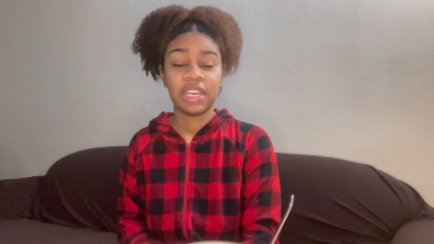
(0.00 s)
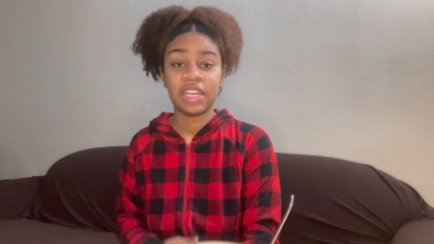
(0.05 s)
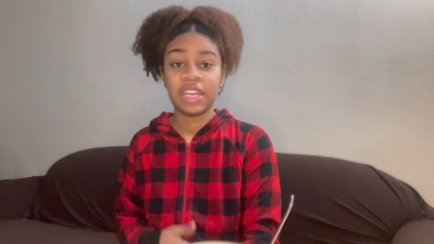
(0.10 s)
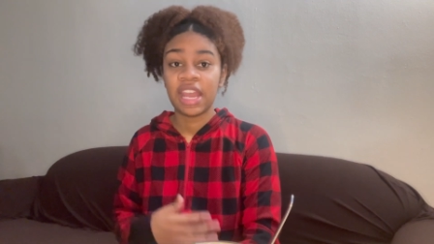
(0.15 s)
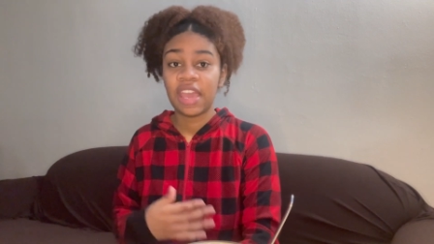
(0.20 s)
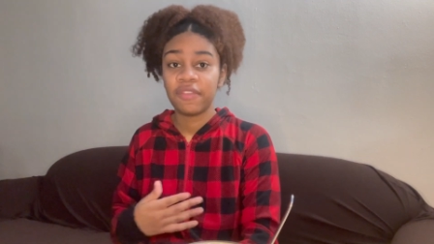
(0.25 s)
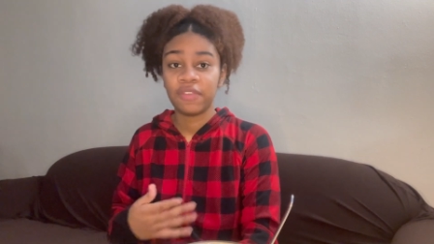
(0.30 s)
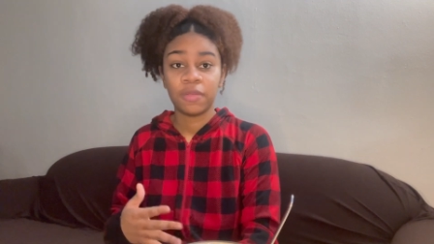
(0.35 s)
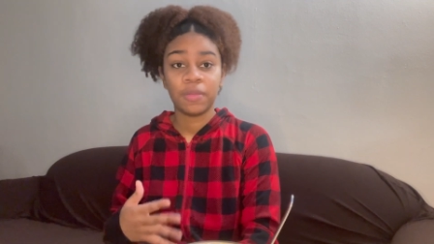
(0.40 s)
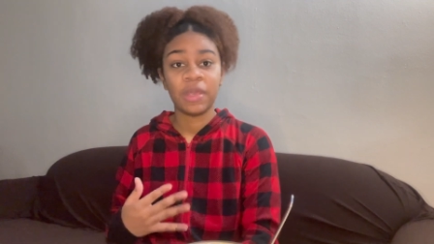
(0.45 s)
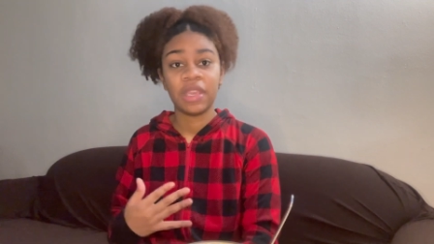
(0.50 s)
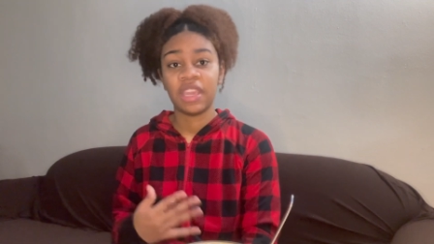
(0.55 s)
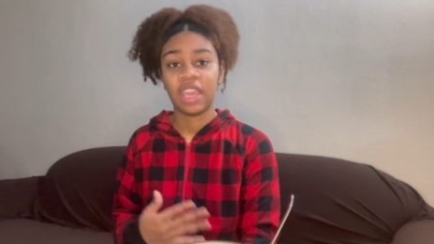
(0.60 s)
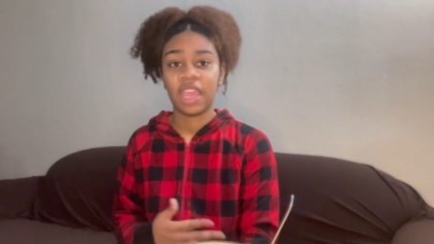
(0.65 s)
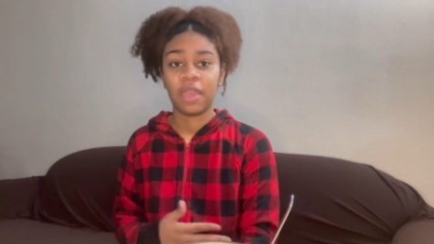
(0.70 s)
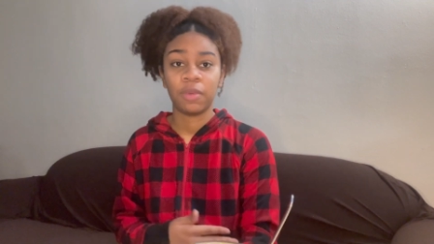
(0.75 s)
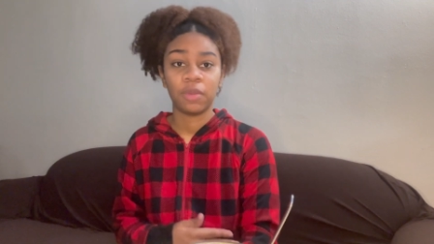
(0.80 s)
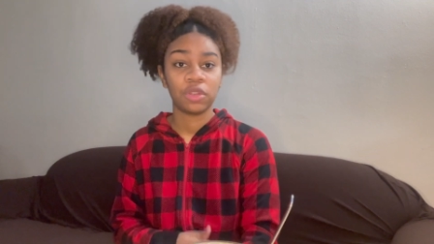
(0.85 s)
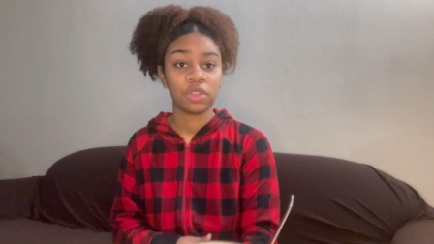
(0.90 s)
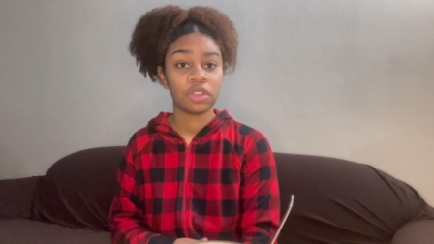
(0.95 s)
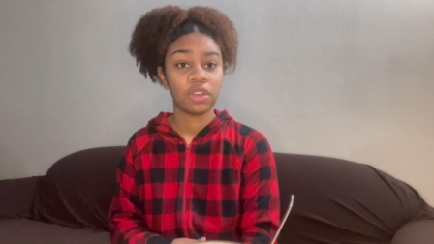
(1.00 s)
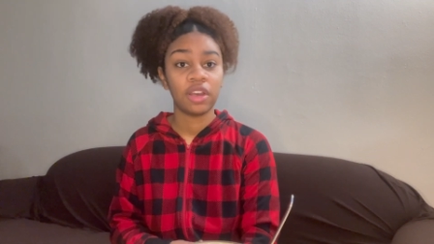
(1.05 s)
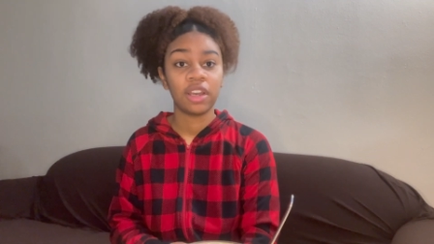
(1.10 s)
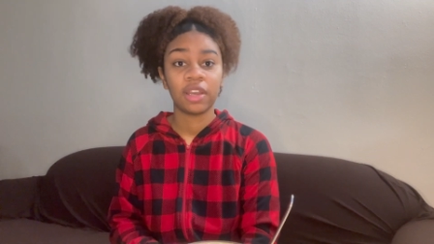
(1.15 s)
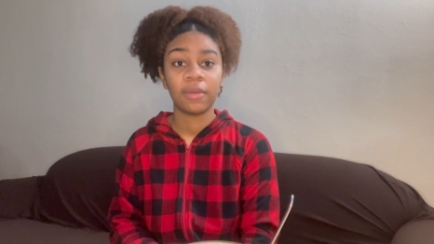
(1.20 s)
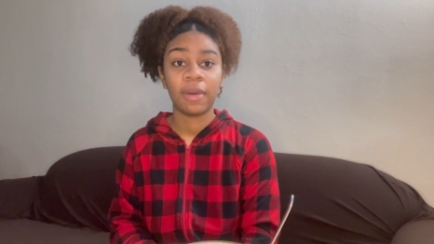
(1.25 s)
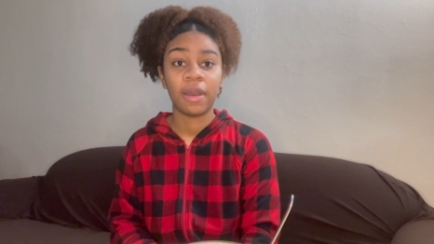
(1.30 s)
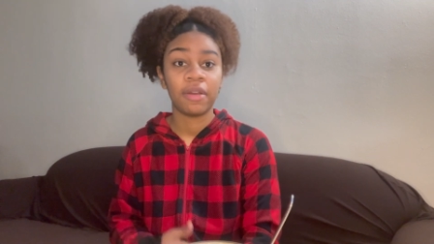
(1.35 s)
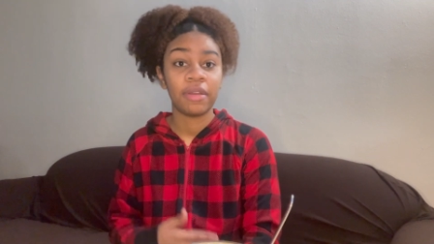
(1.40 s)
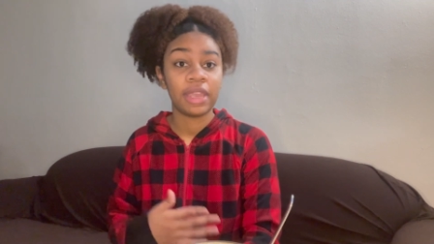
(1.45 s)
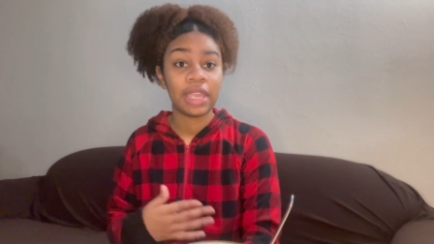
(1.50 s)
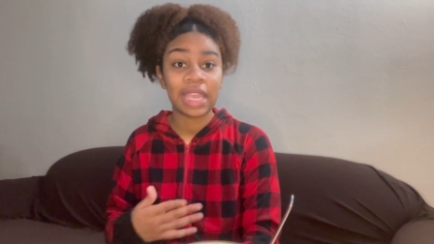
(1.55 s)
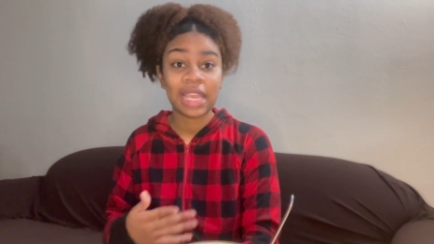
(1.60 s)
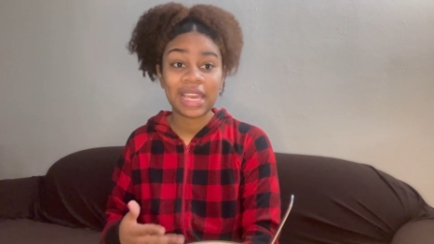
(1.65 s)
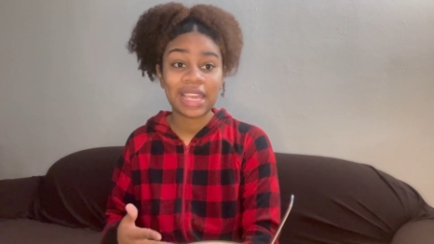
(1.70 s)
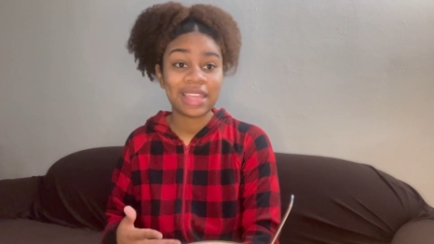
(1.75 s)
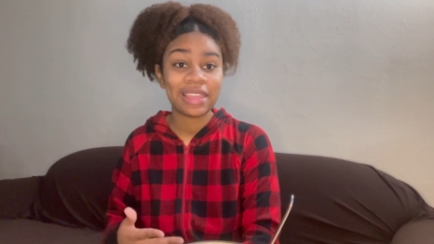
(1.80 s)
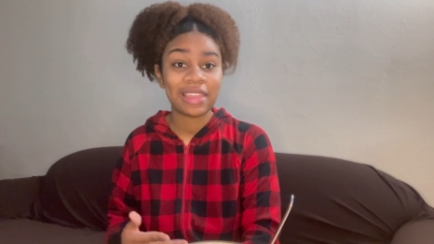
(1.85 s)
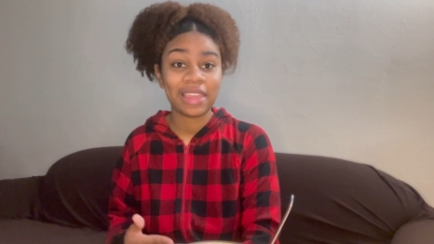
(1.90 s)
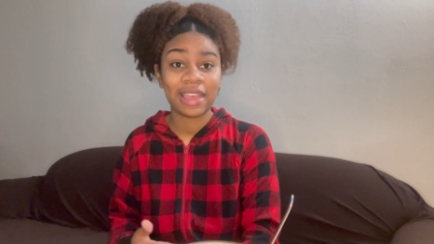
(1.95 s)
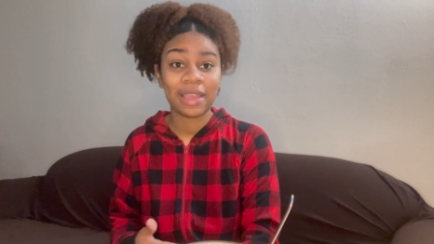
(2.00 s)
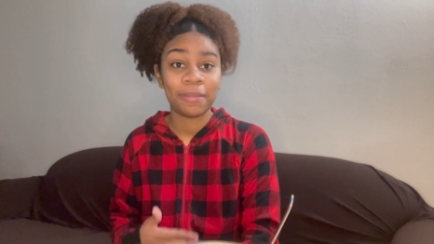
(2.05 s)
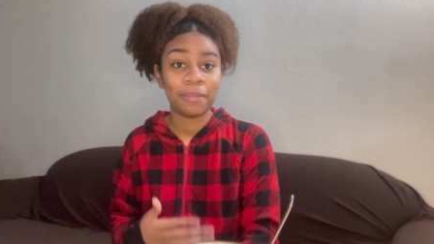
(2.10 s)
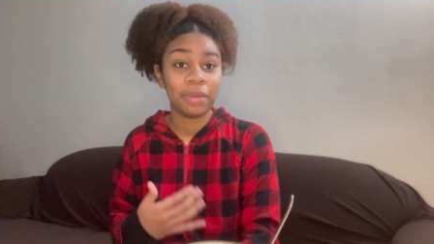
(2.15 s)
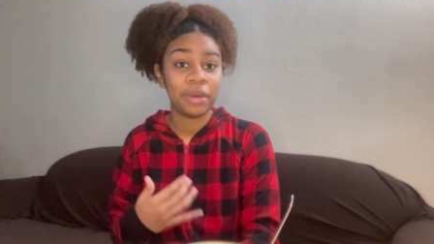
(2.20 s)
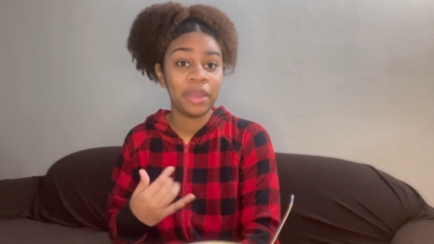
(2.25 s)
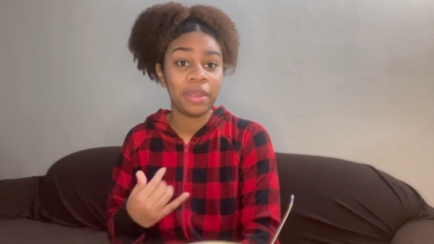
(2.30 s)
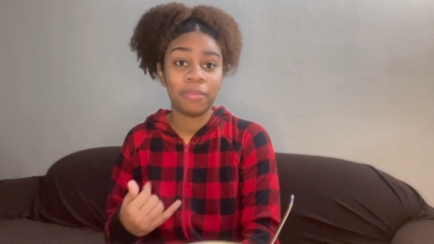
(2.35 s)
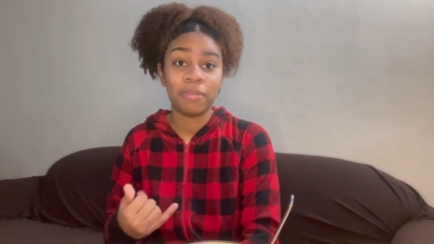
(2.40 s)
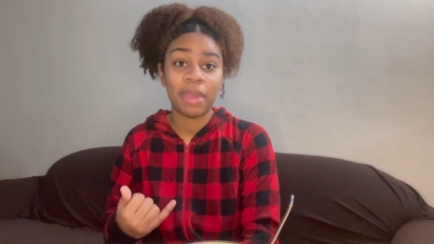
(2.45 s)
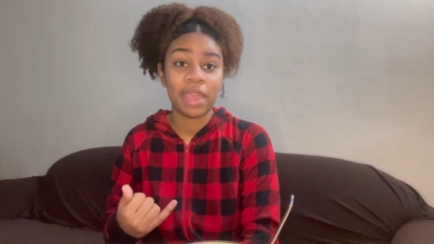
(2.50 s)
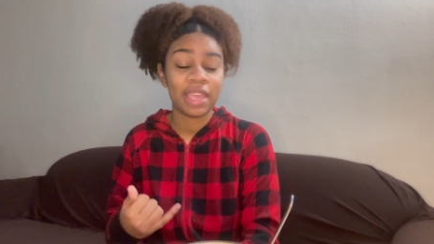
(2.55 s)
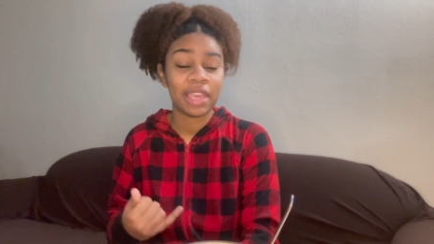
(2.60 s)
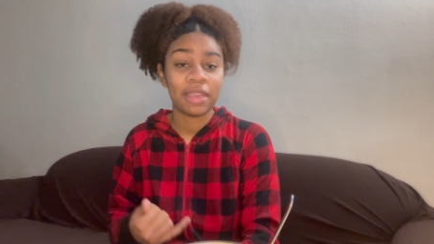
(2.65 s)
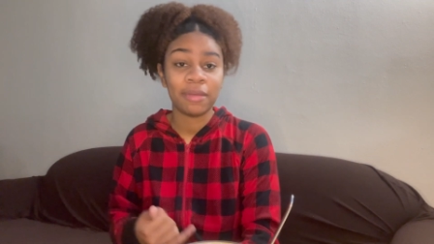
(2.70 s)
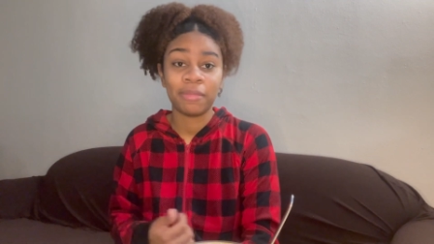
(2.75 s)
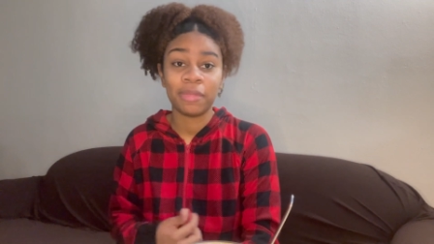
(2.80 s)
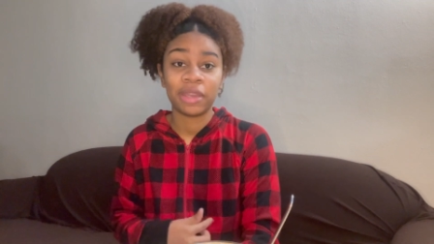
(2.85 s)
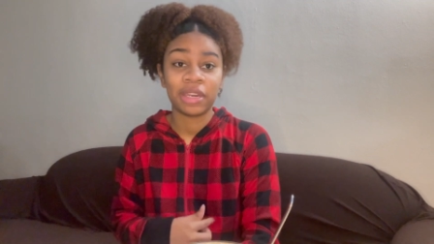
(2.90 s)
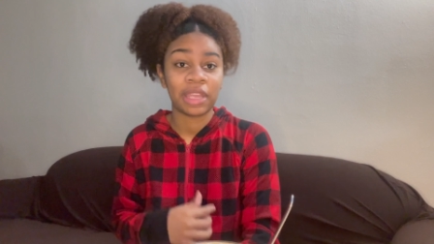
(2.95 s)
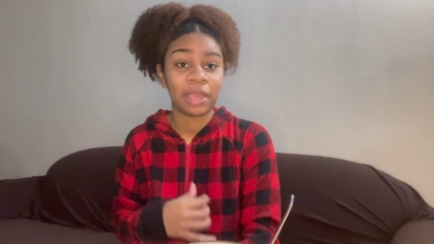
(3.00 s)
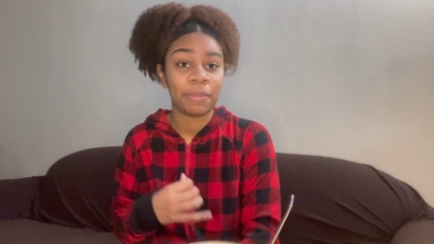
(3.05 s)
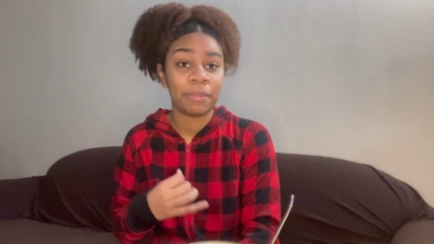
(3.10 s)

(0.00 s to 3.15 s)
never being able to talk about anything but making money,